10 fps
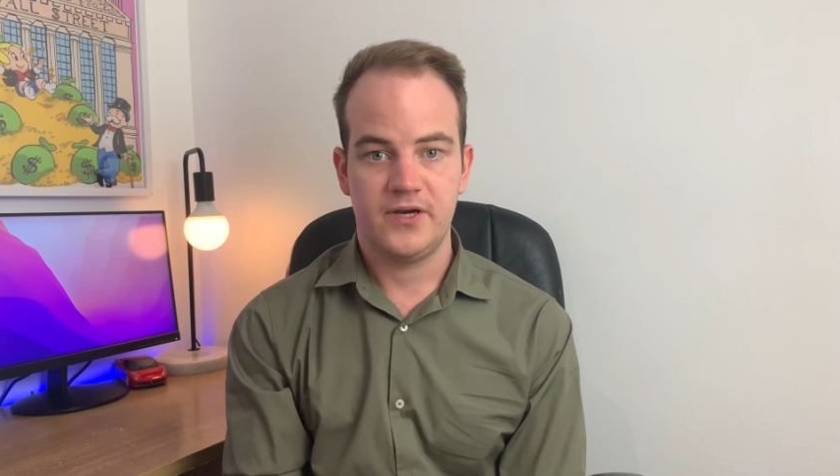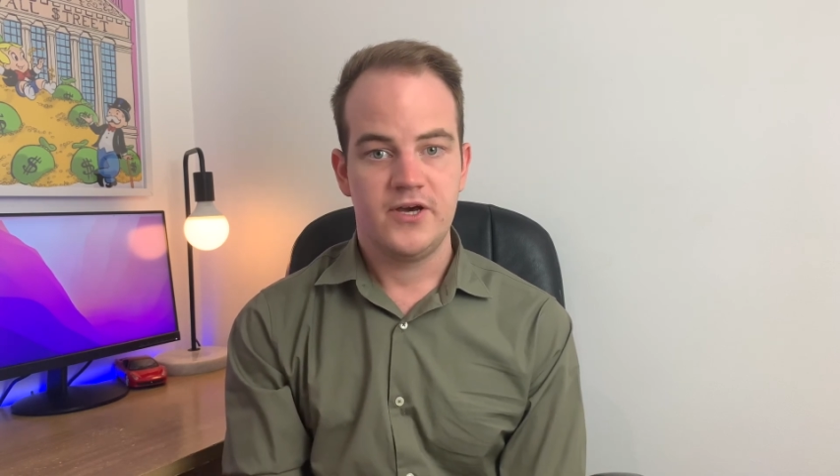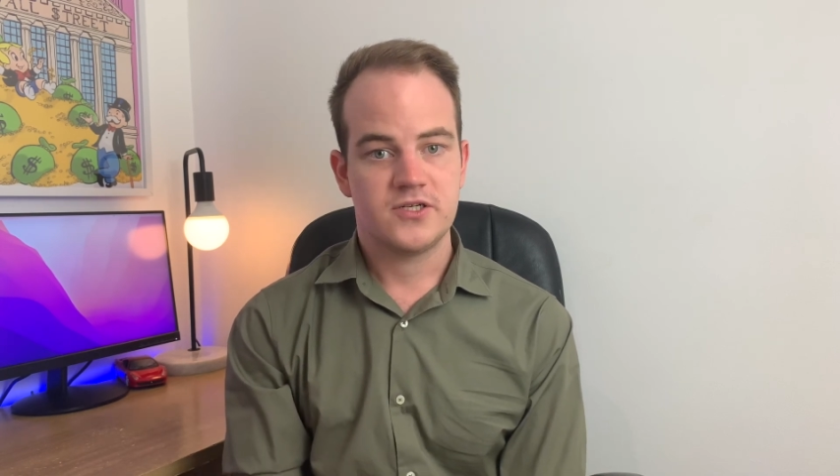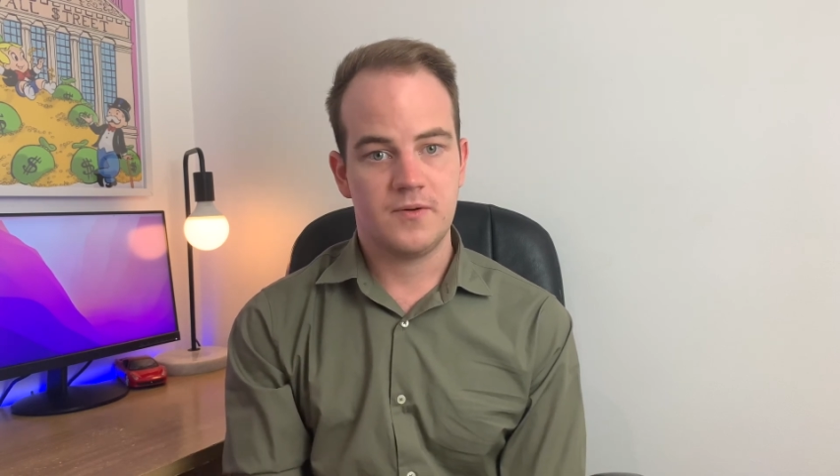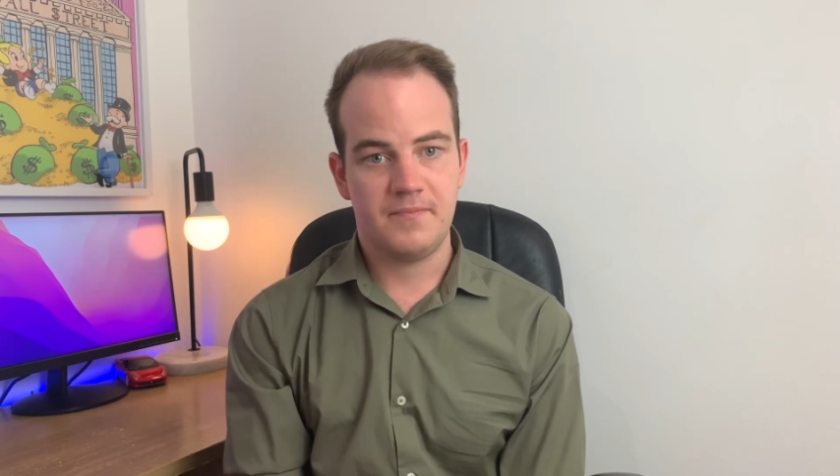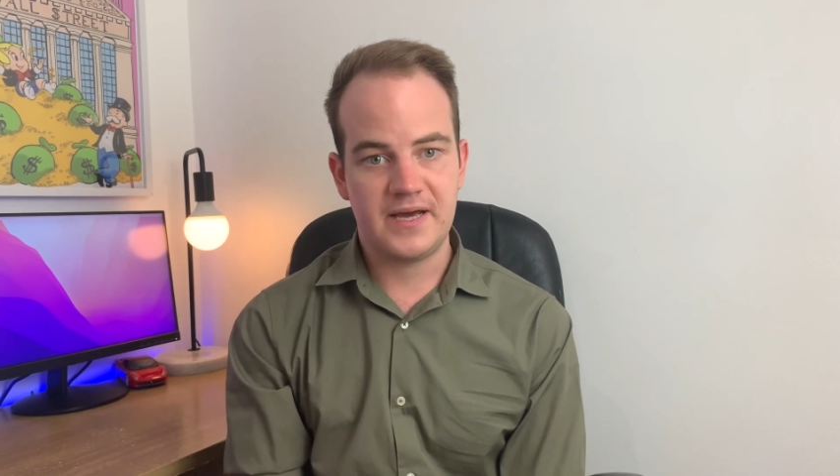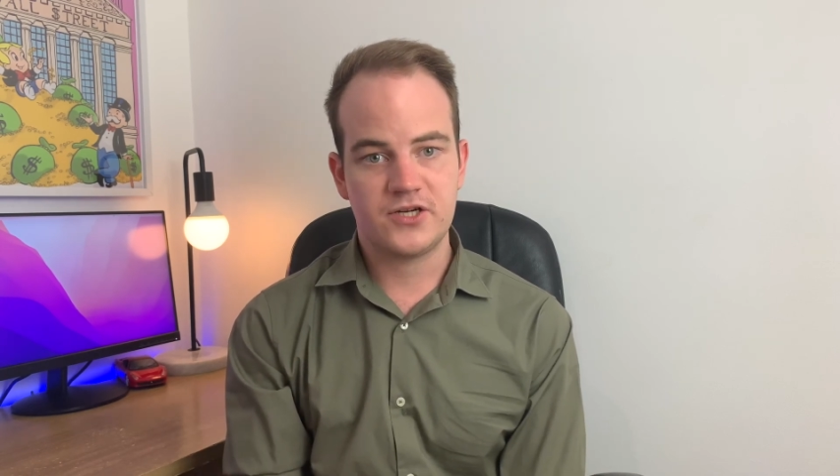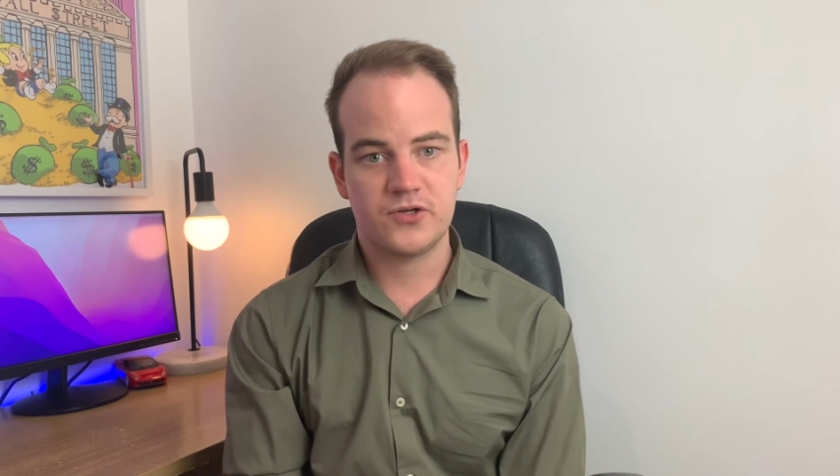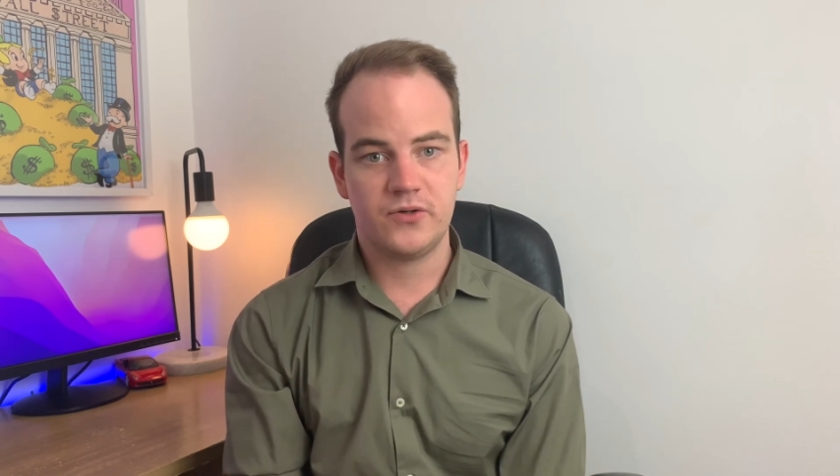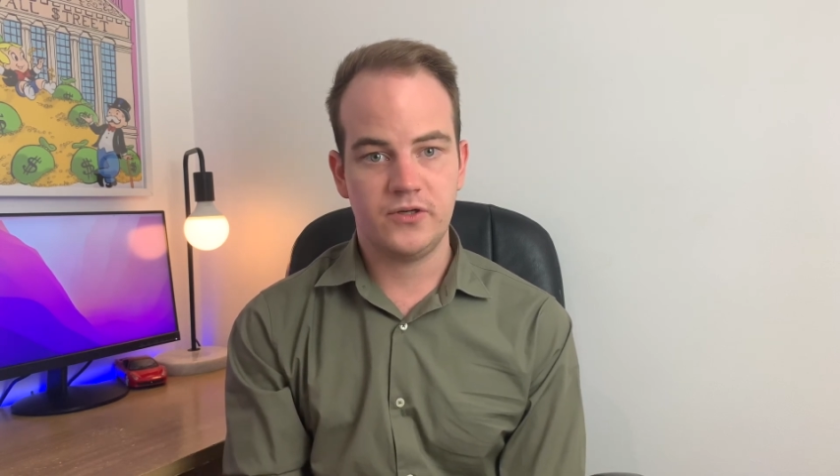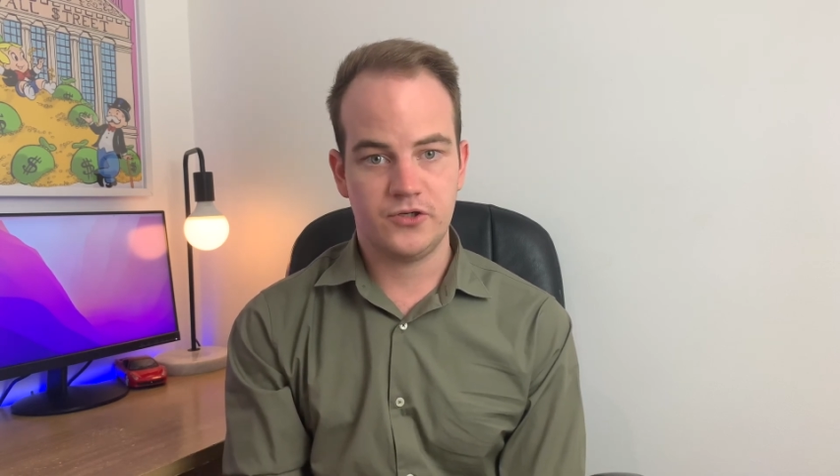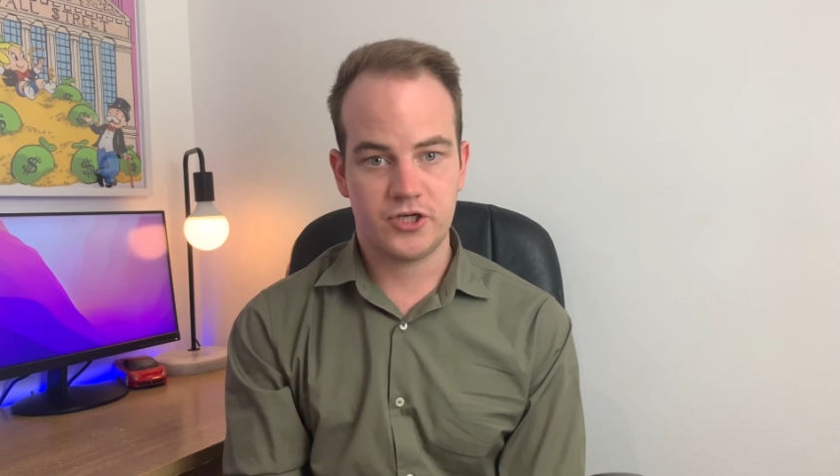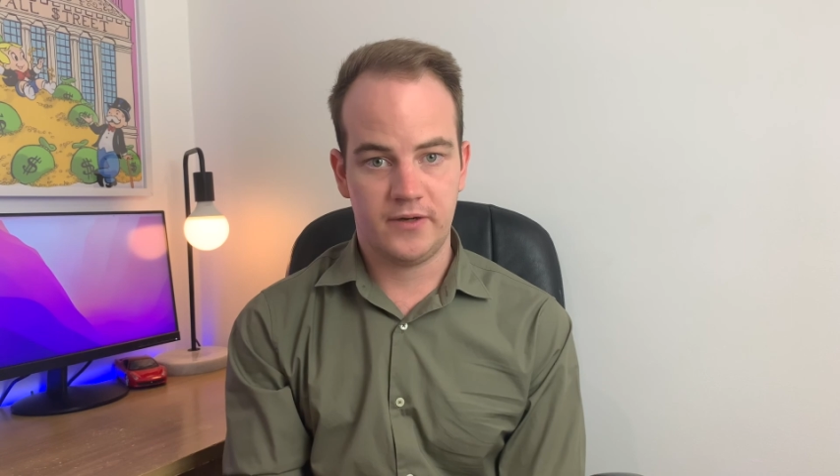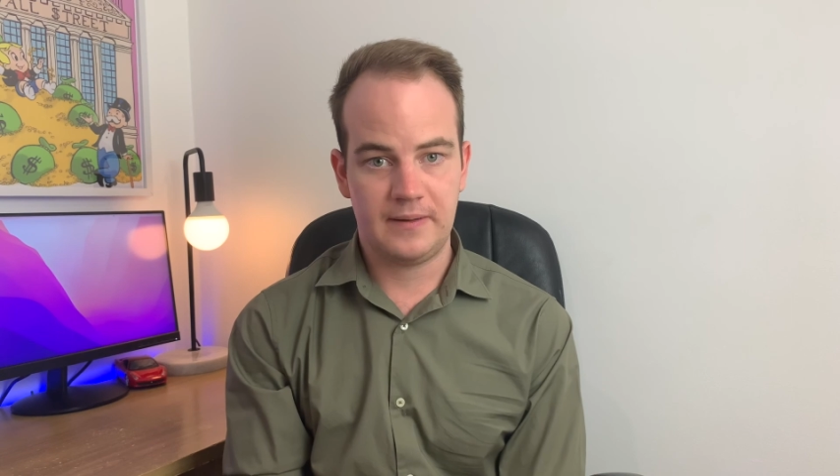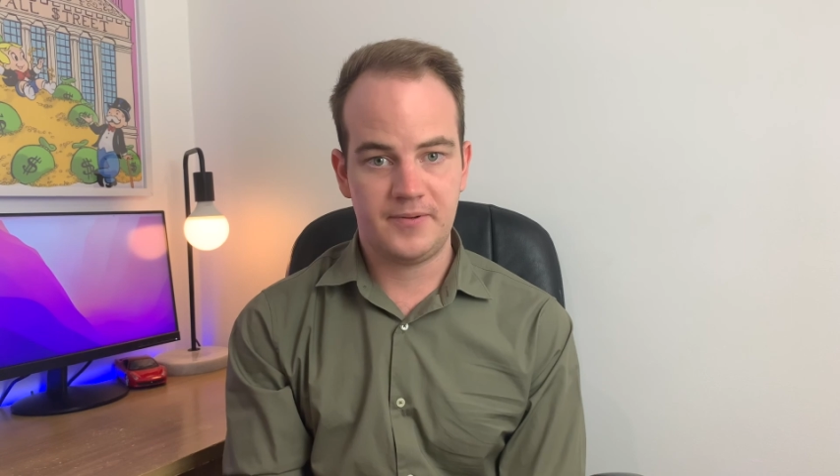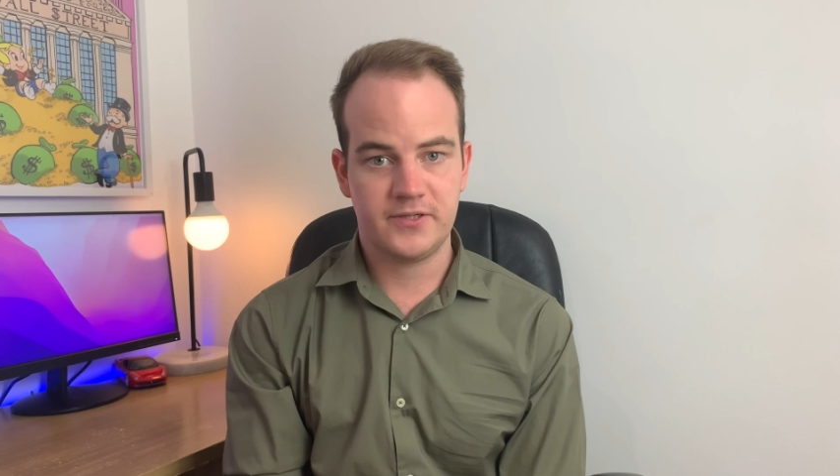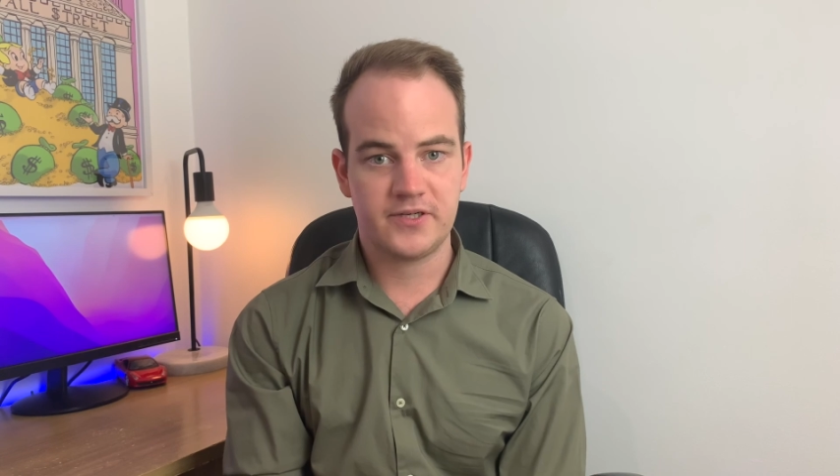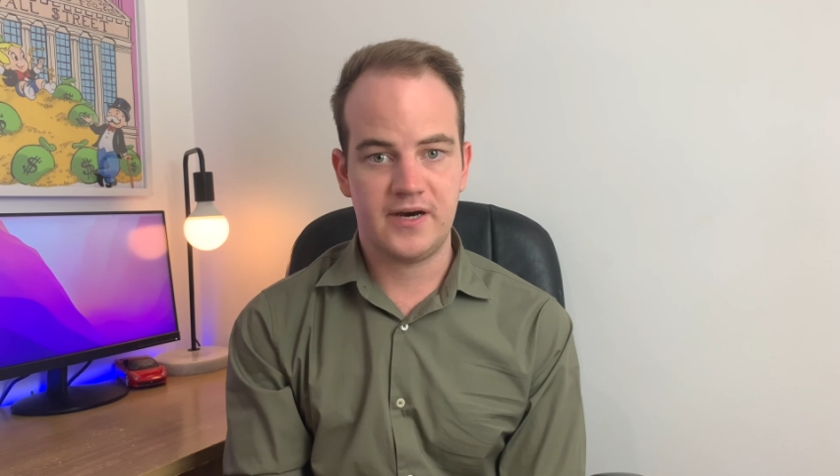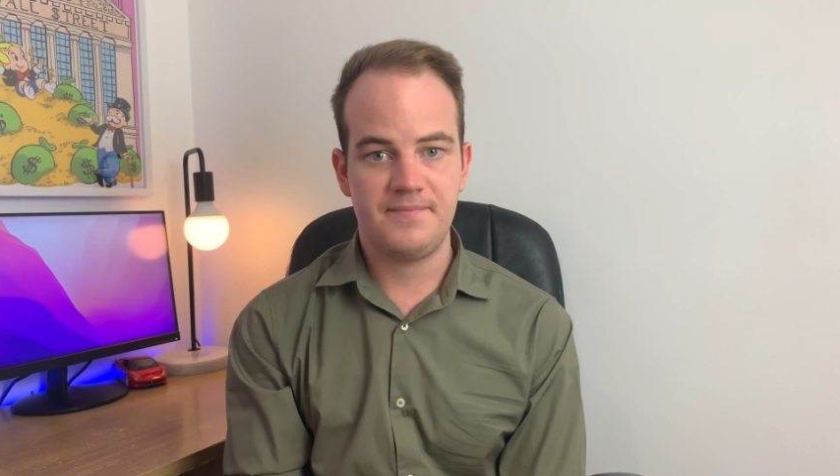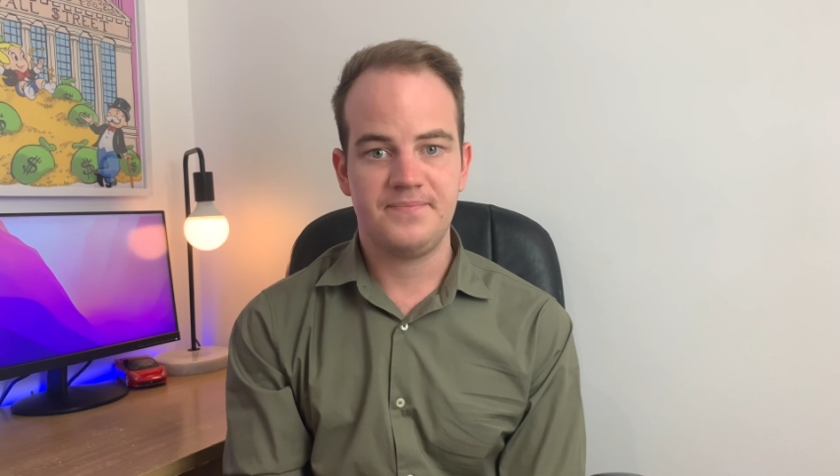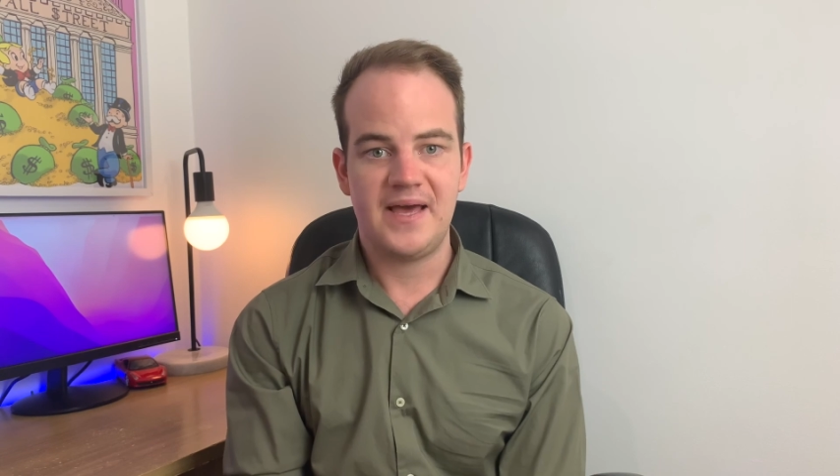So make sure you show up on time,